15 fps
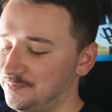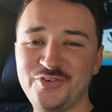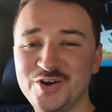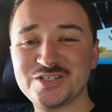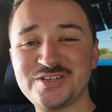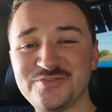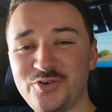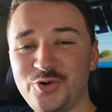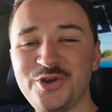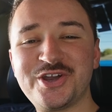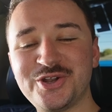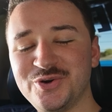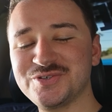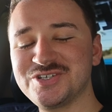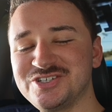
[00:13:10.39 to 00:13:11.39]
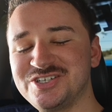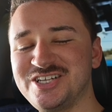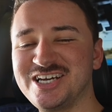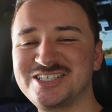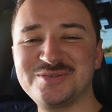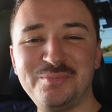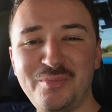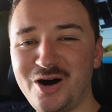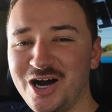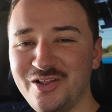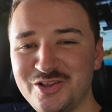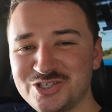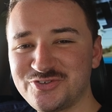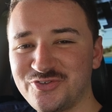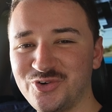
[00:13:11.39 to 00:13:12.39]
First of all, you can also detect
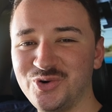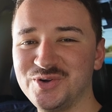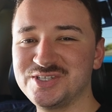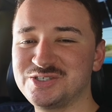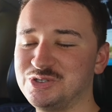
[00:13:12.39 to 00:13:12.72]
mileage fraud.